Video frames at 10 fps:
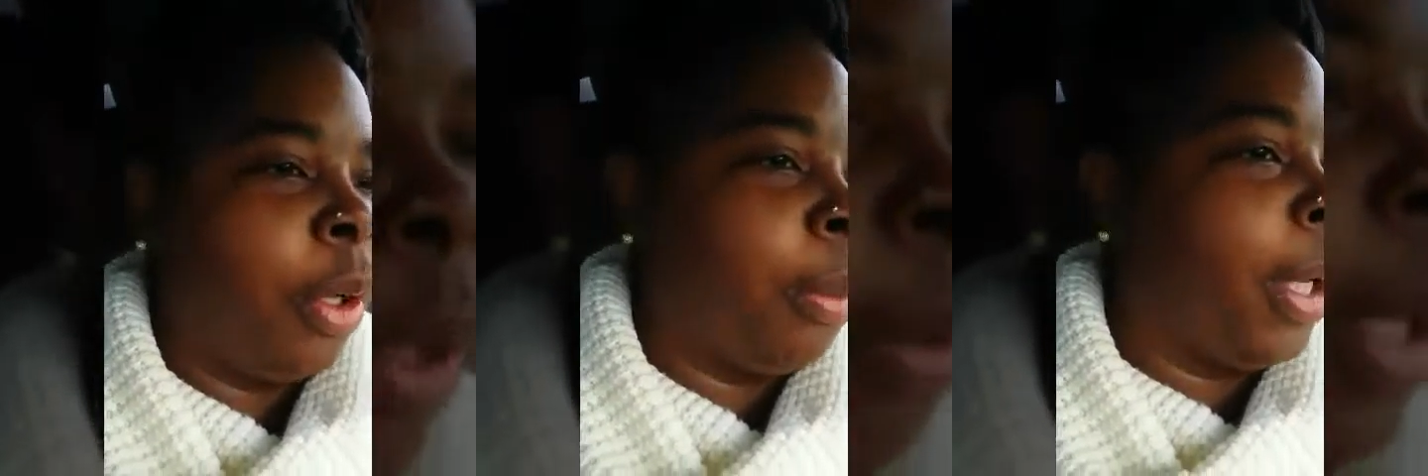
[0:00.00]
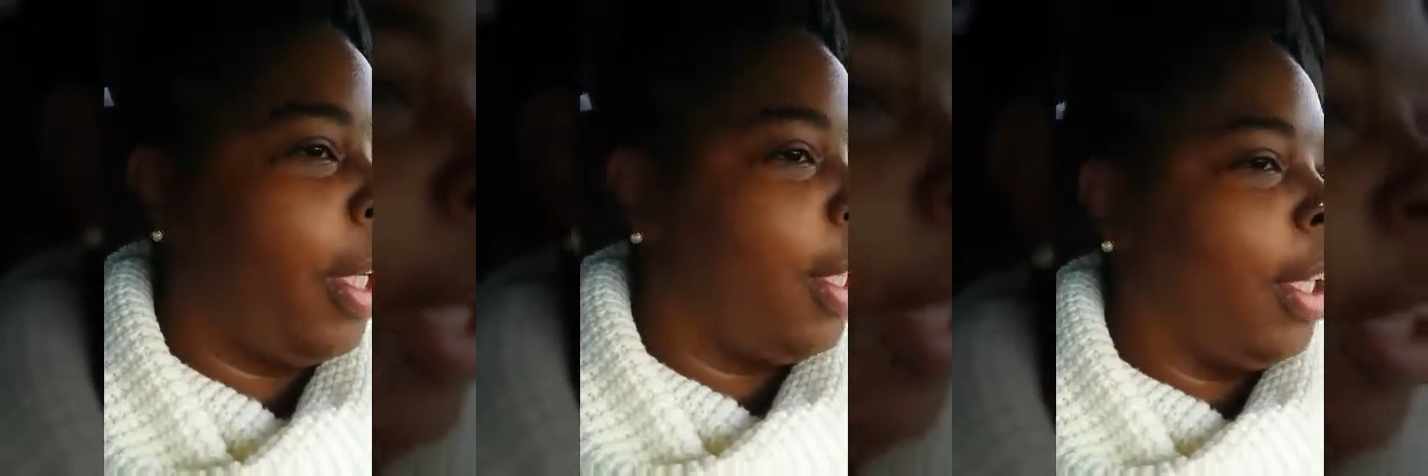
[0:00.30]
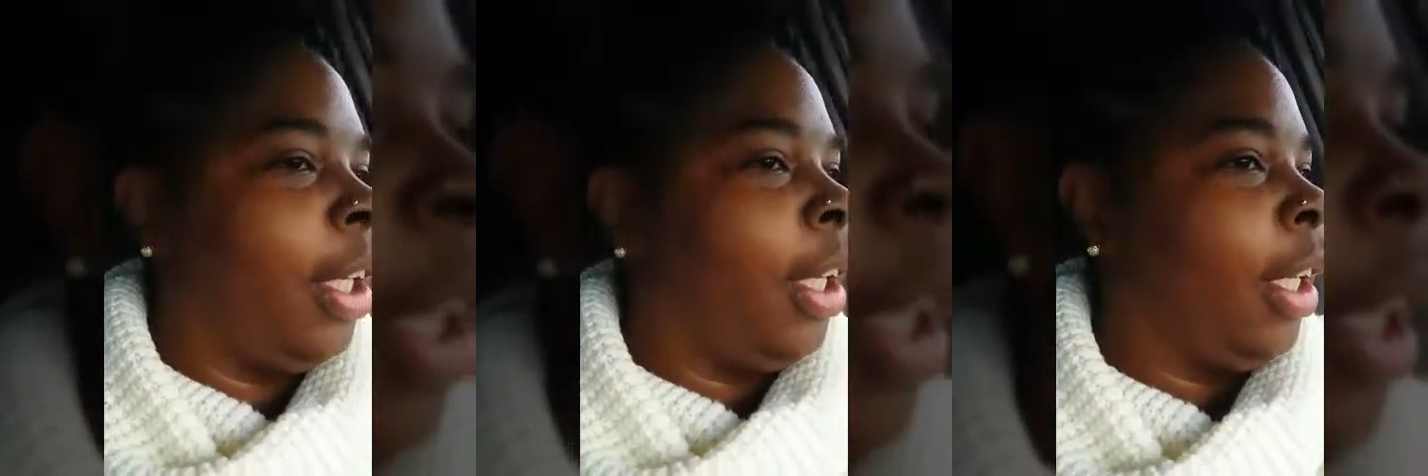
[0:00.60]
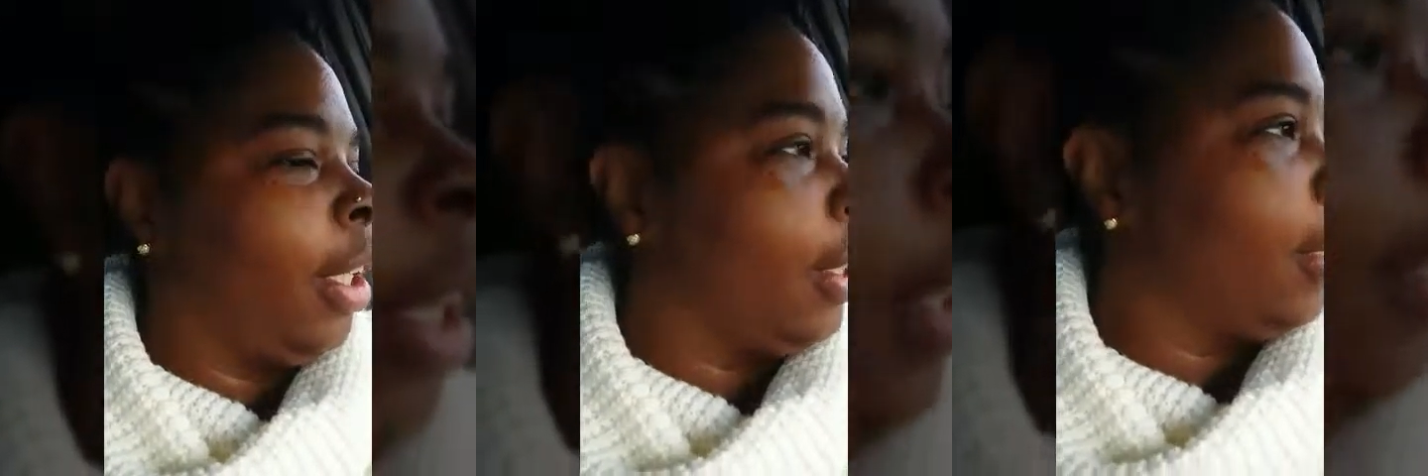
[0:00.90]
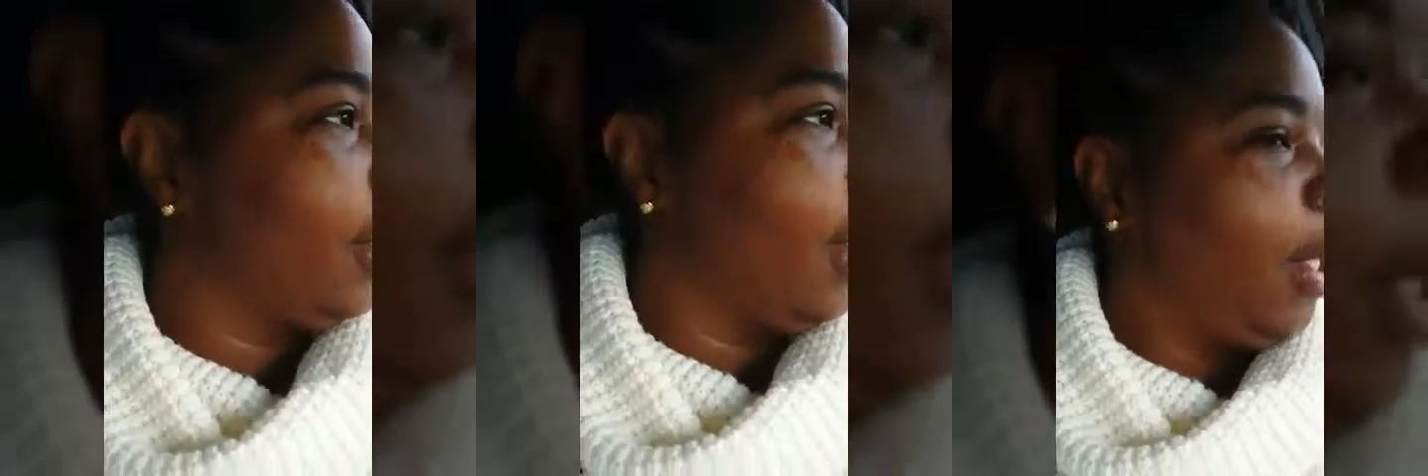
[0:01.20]
Oh my
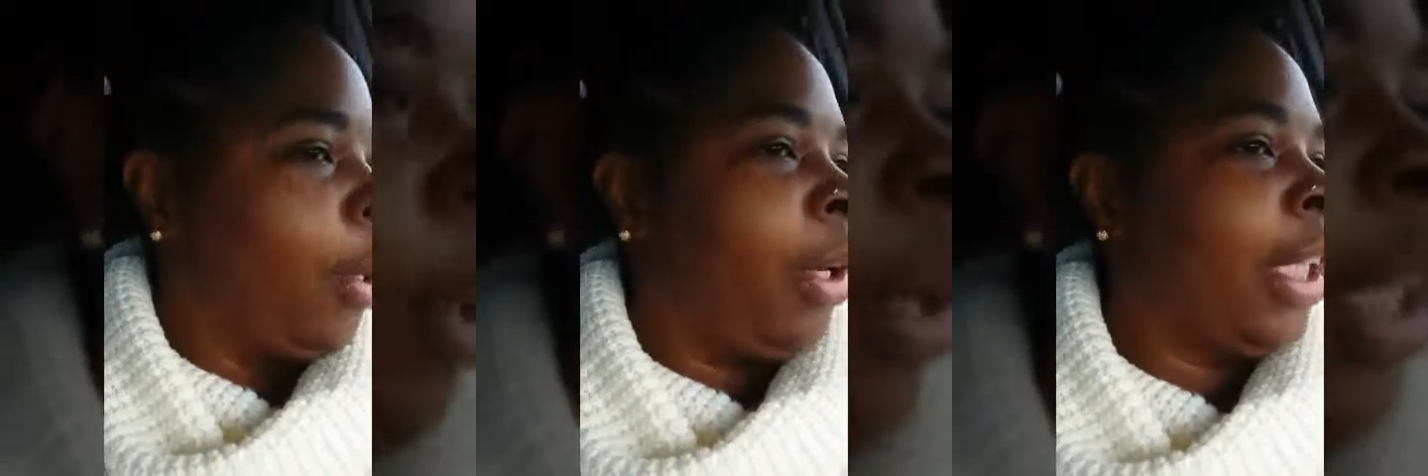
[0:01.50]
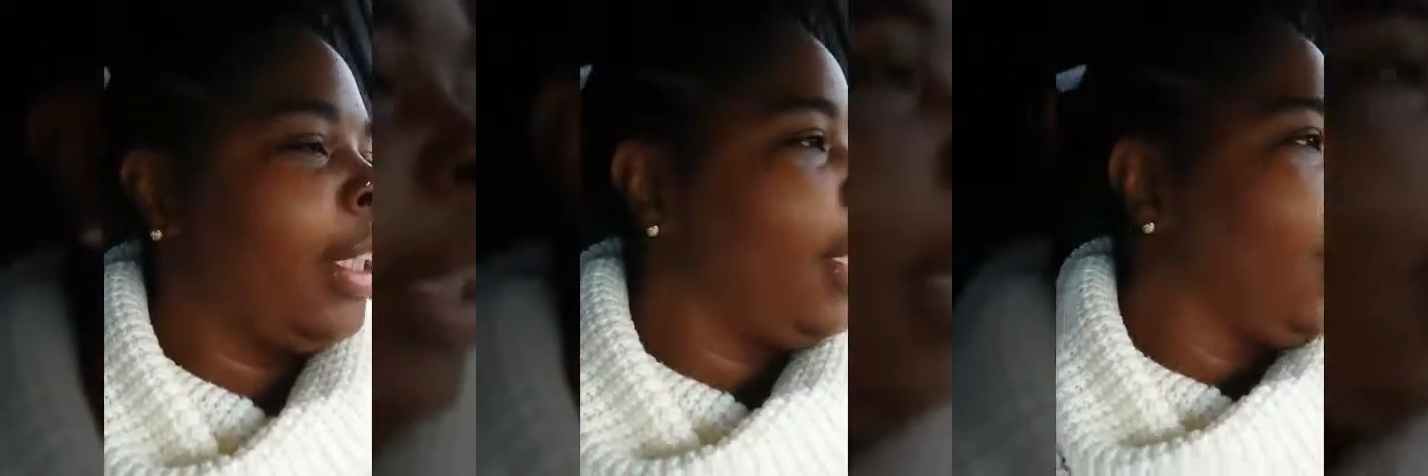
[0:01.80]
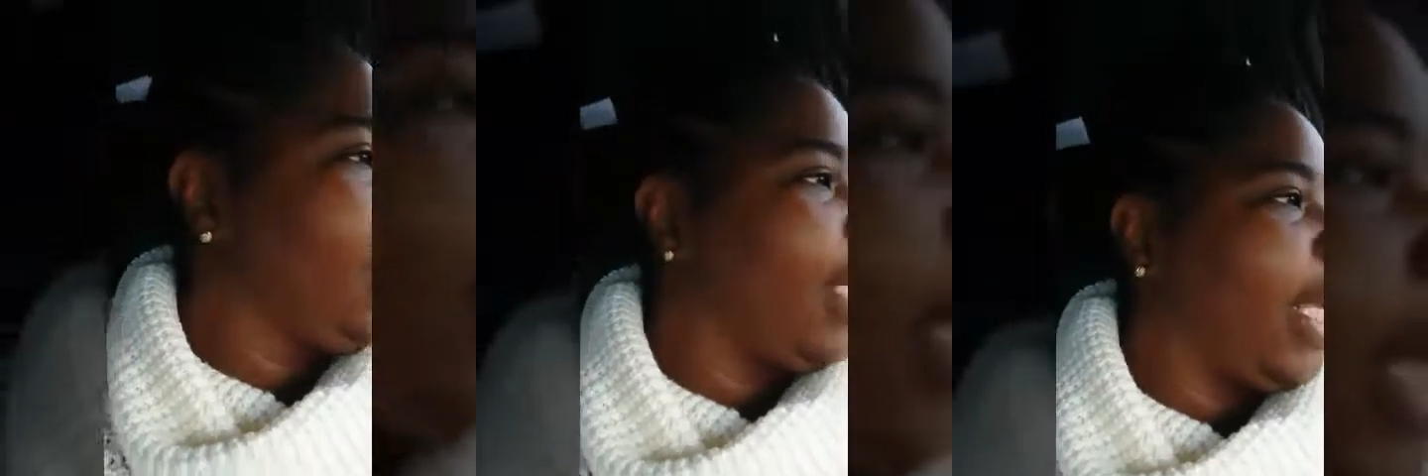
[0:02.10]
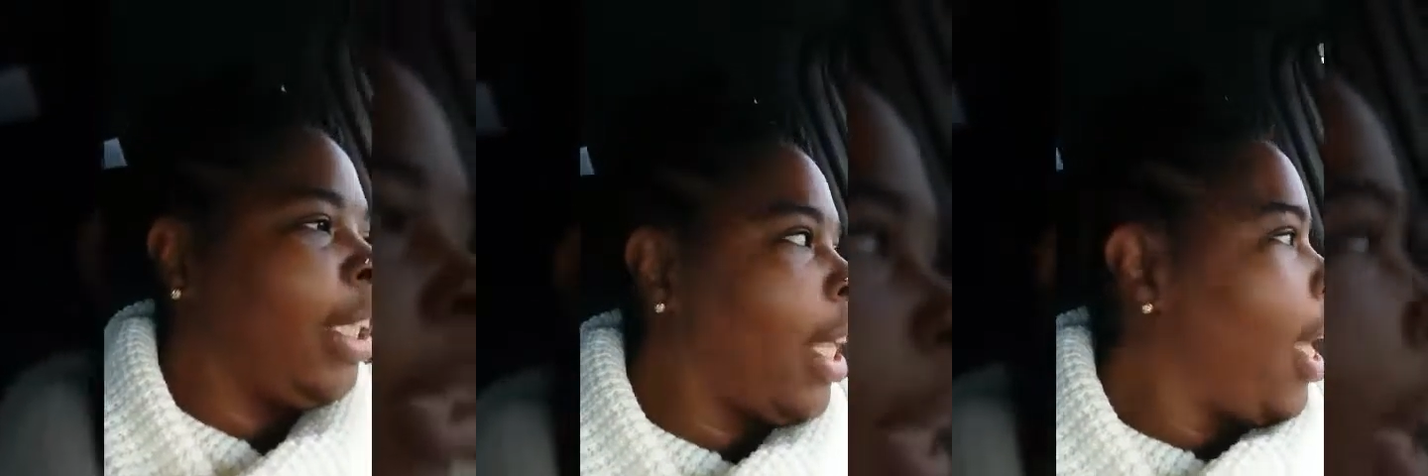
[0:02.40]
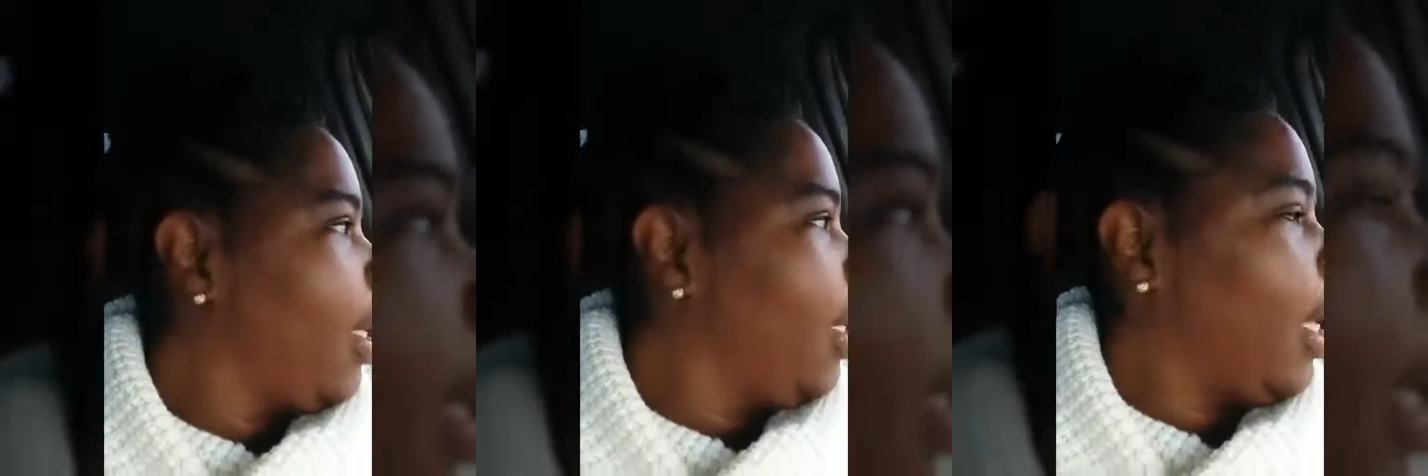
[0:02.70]
goodness. When I see things like
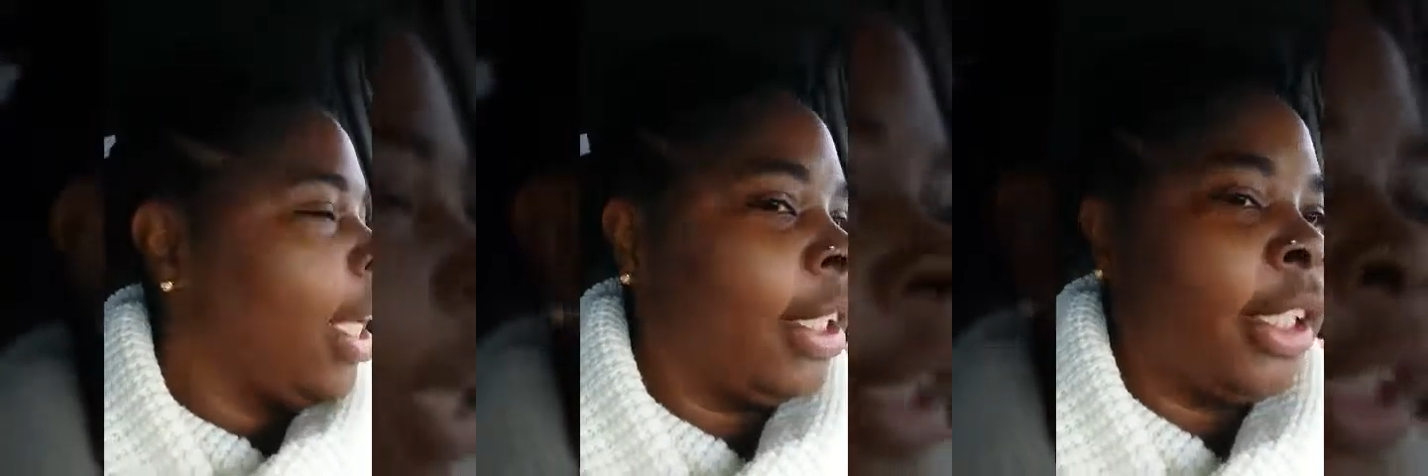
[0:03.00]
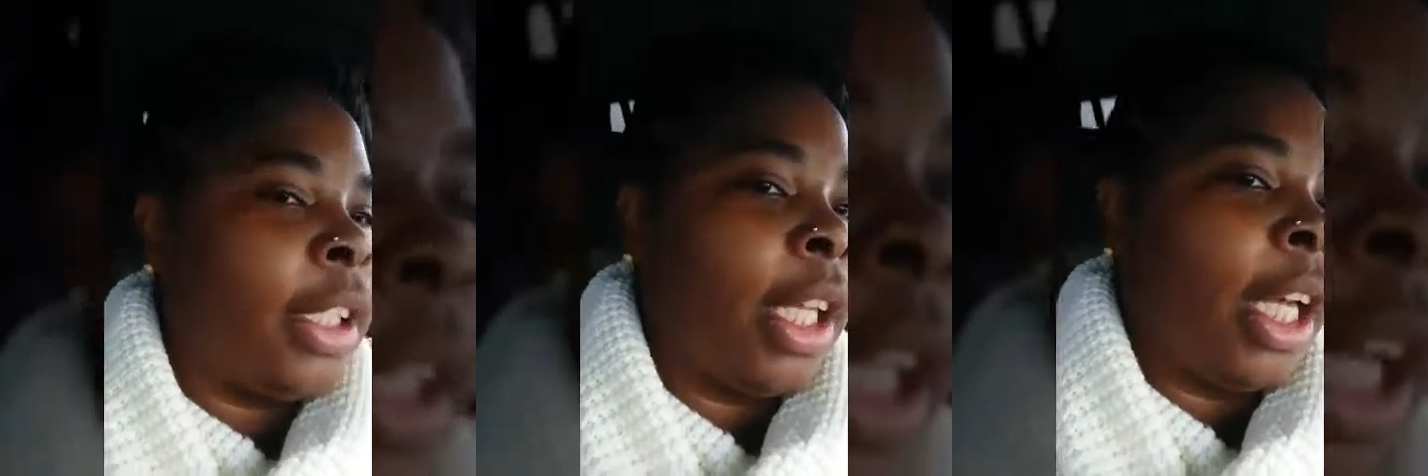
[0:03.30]
that, I just